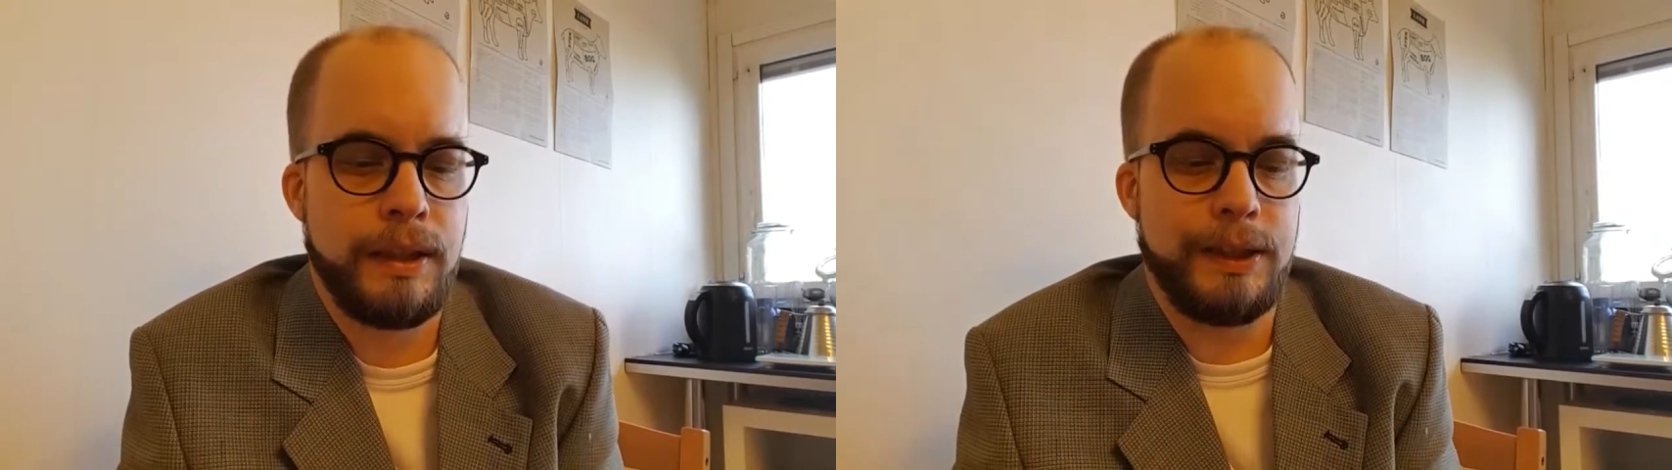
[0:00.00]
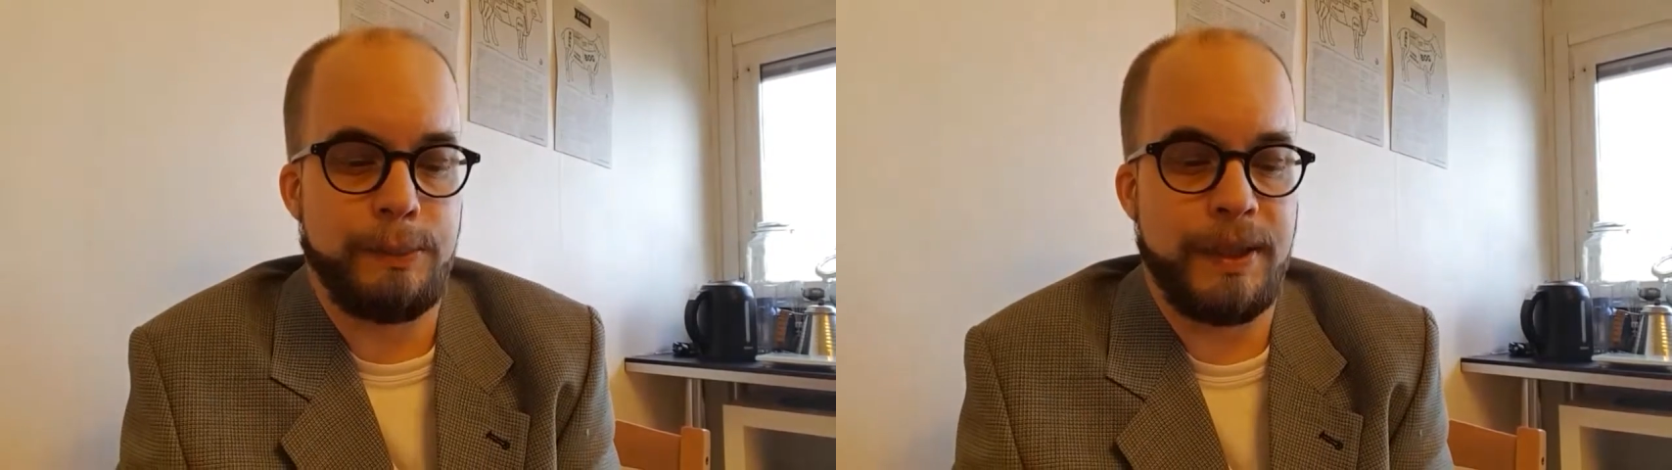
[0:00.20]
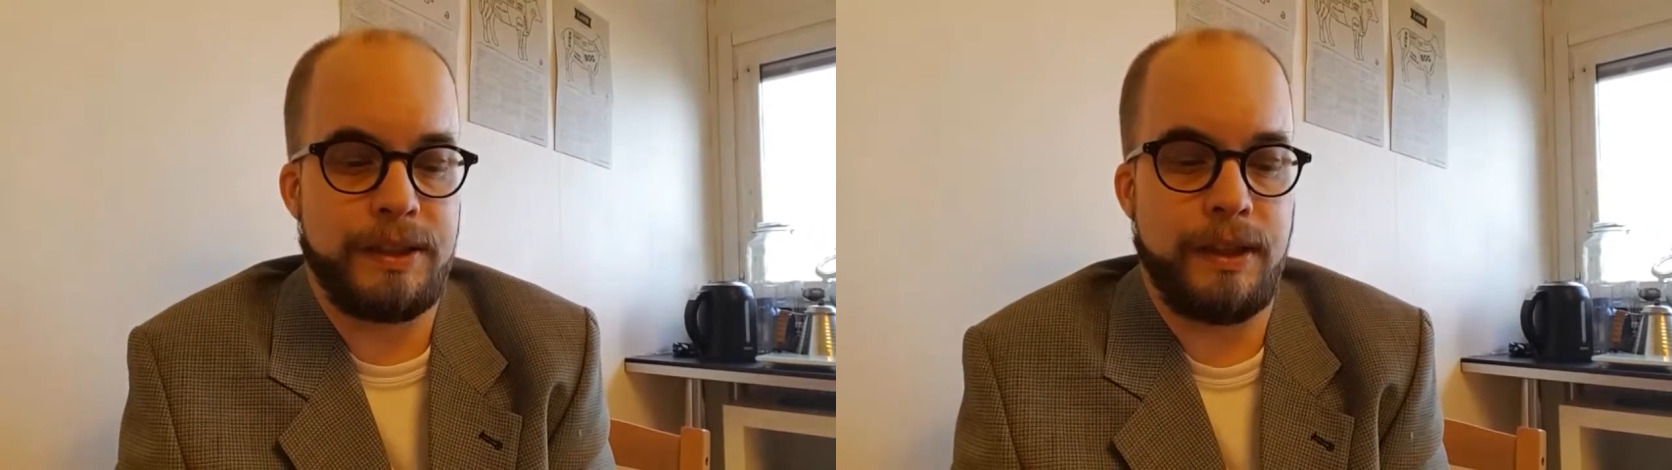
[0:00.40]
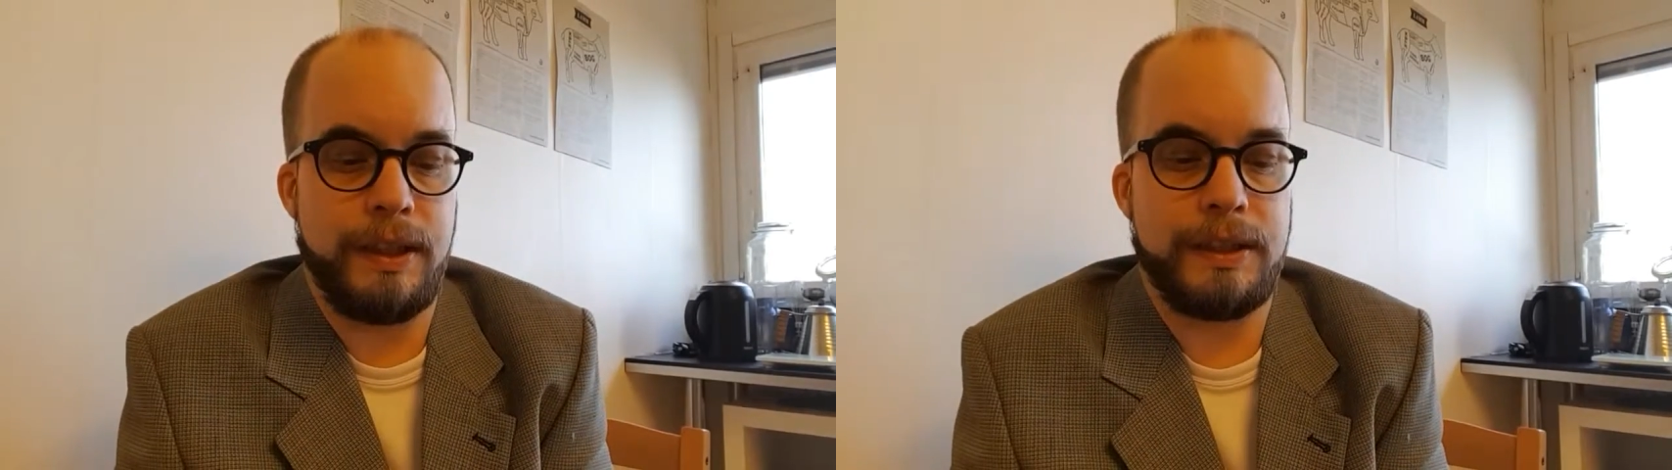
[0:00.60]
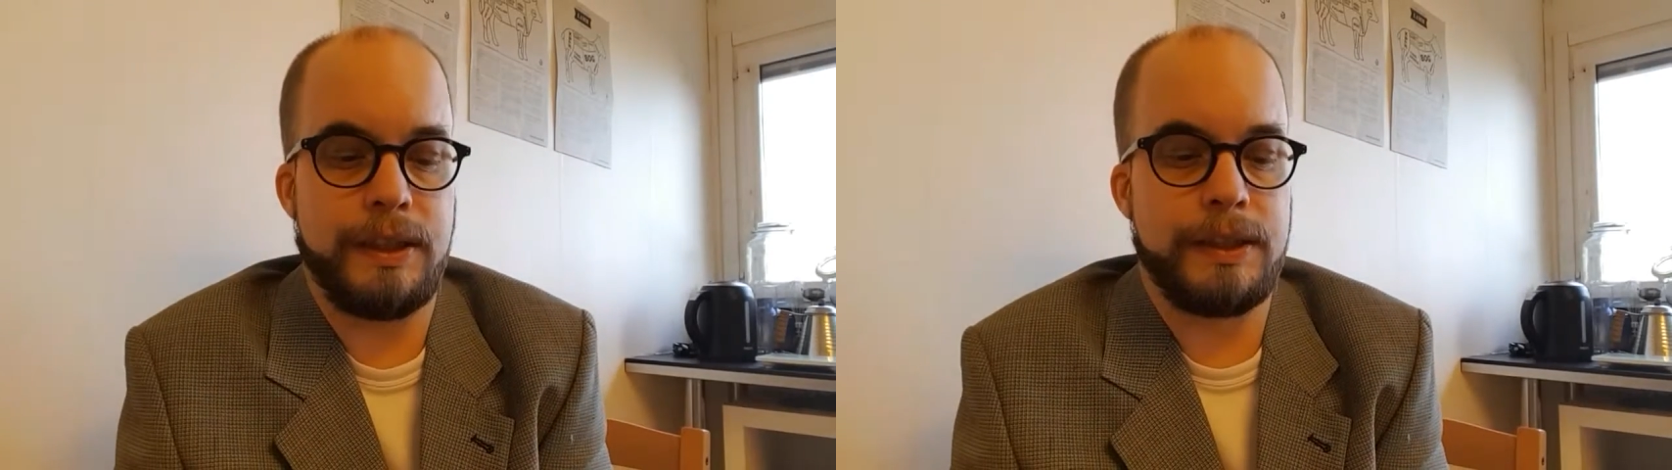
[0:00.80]

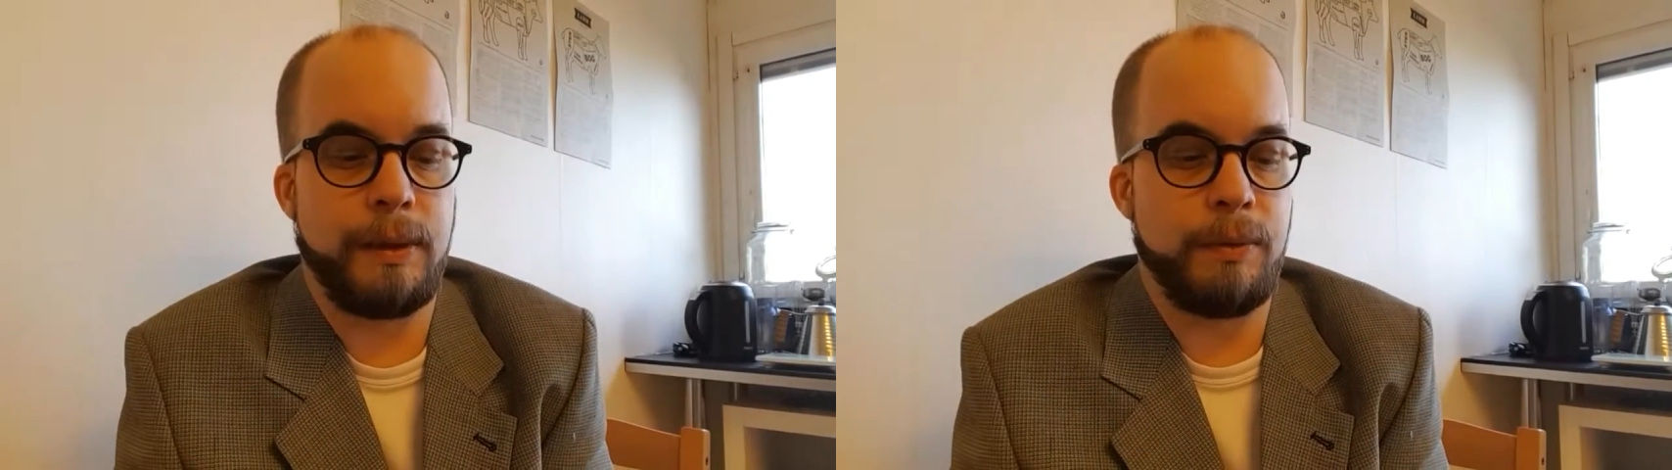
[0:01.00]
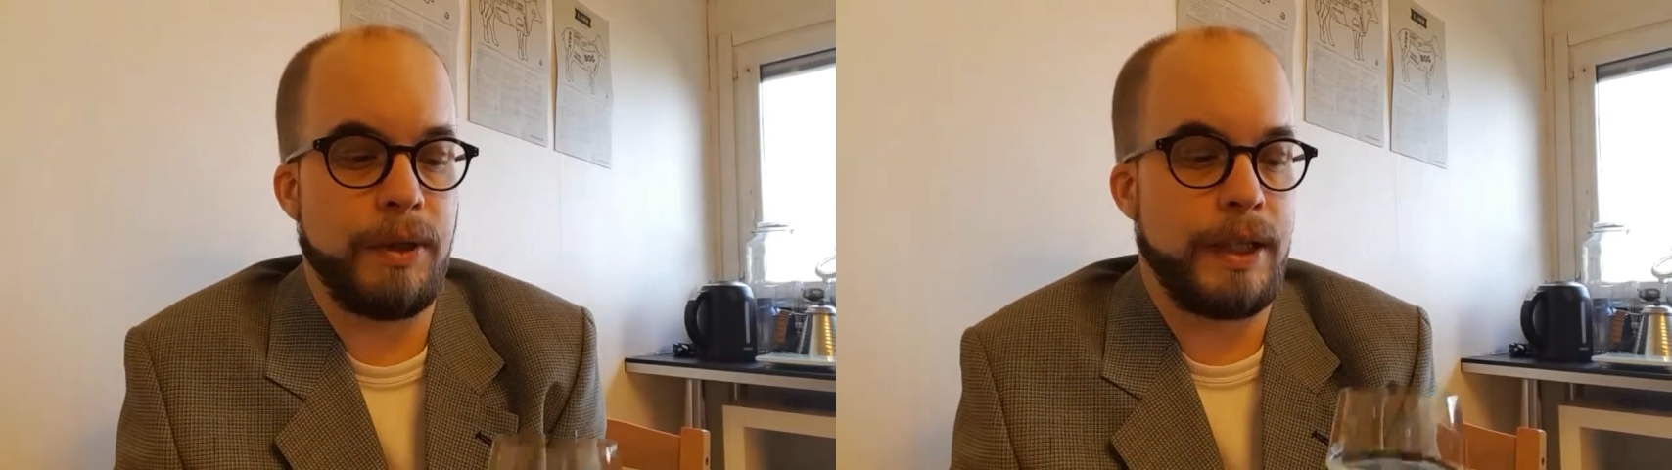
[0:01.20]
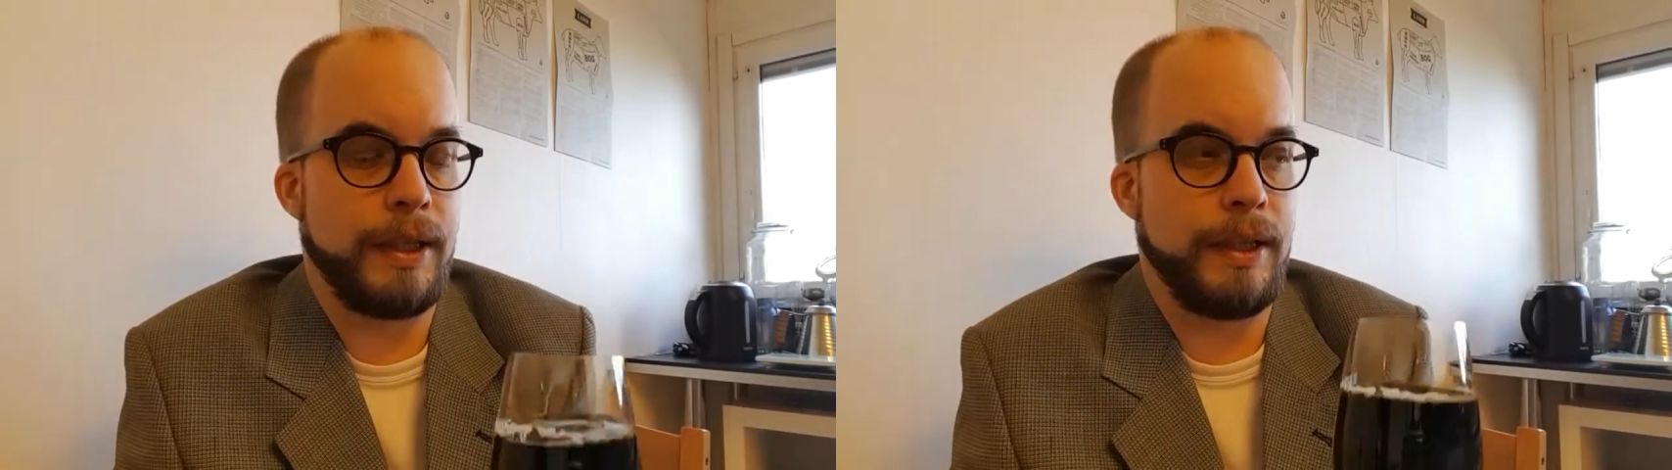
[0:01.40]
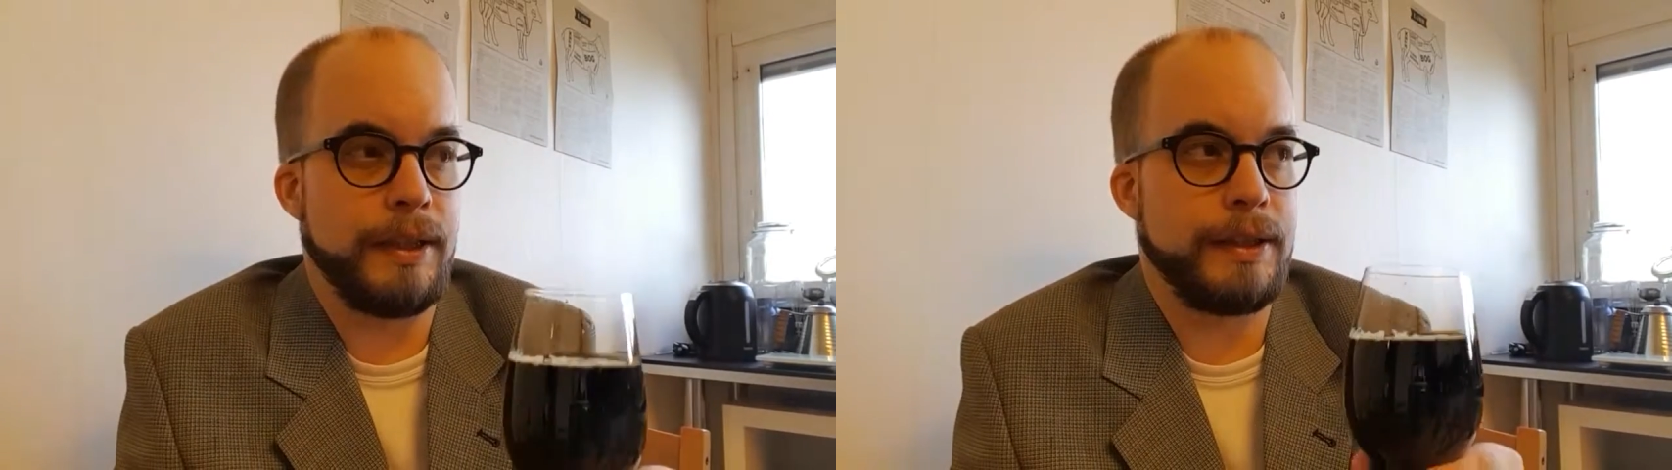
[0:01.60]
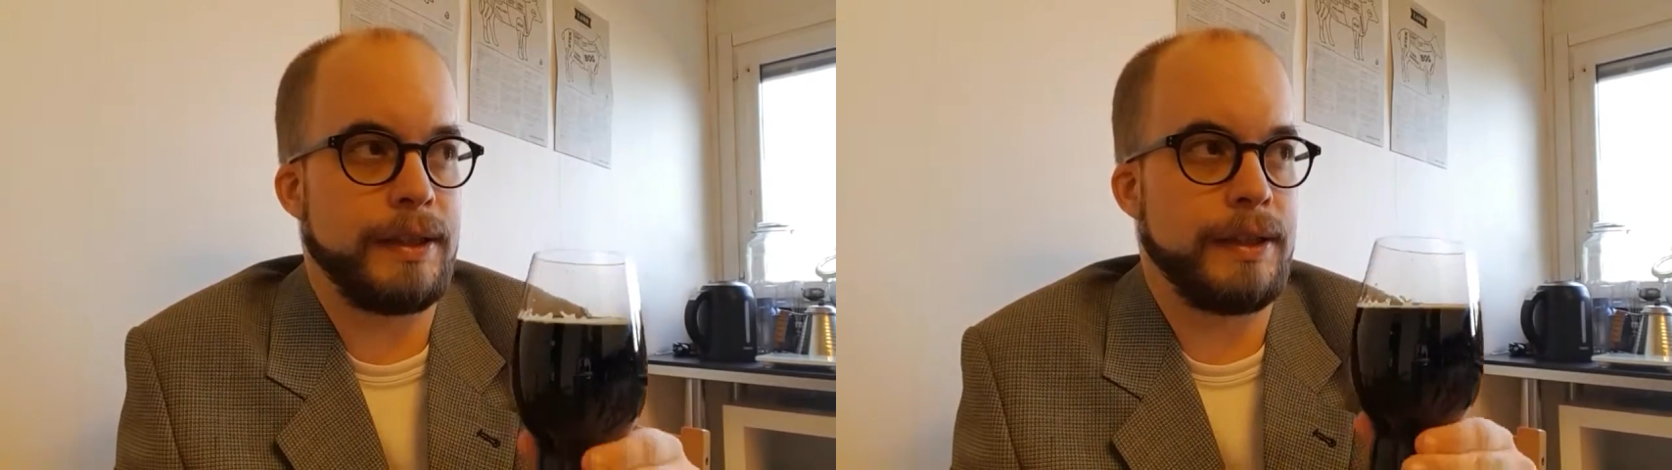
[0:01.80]
especially since I'm drinking
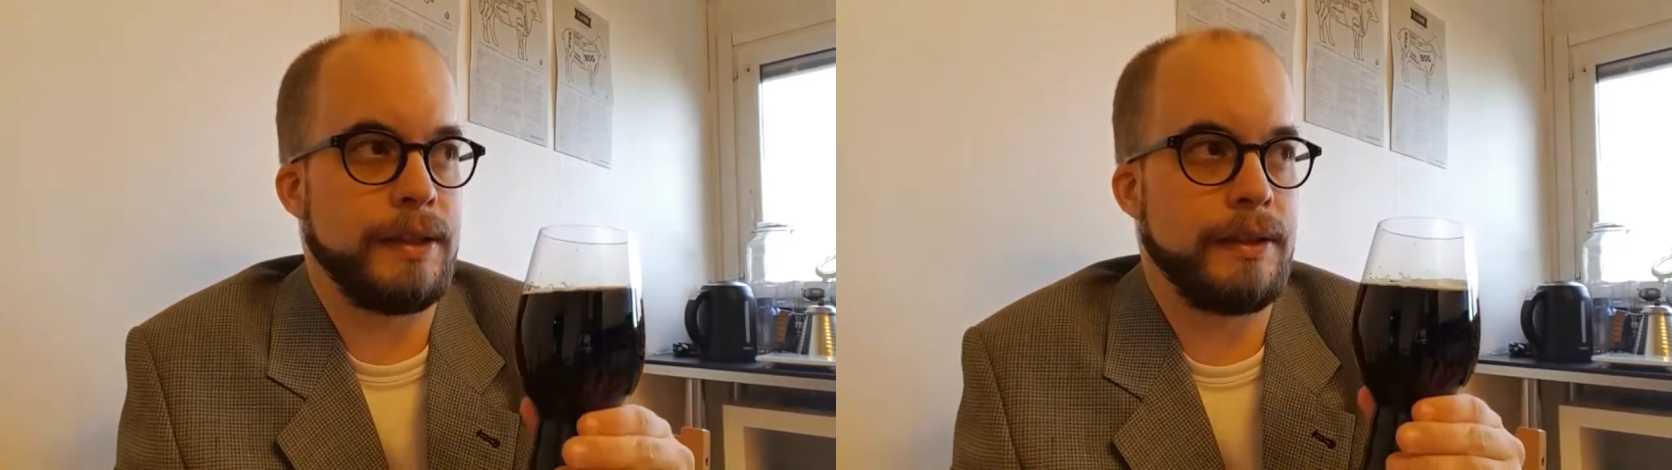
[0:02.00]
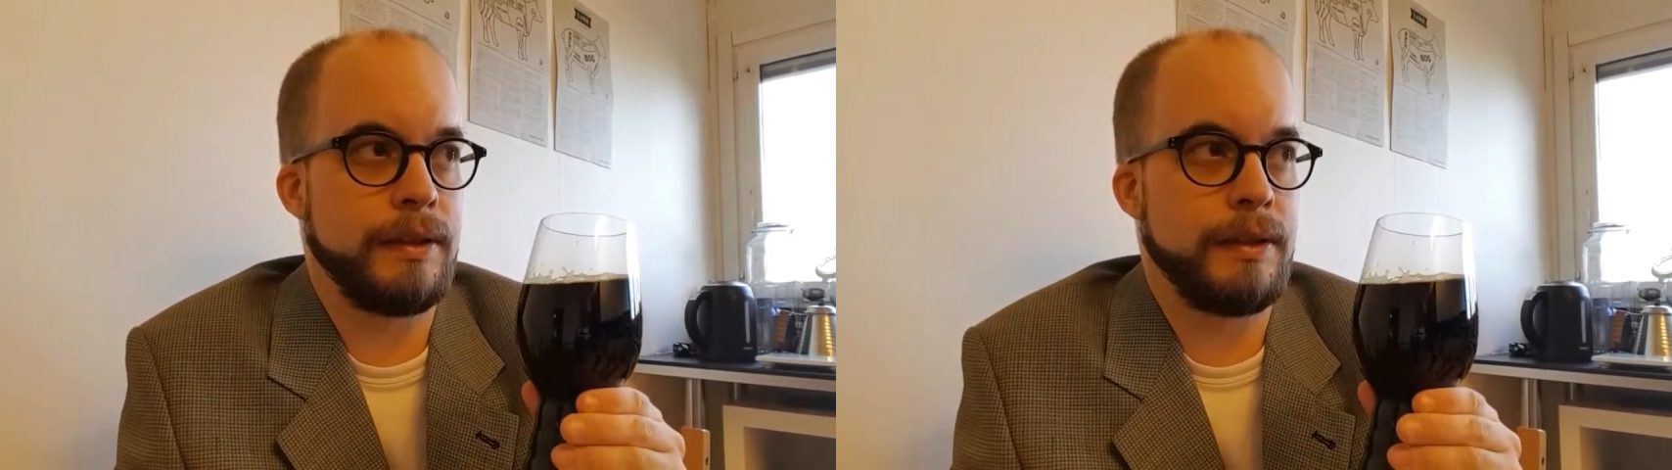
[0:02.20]
this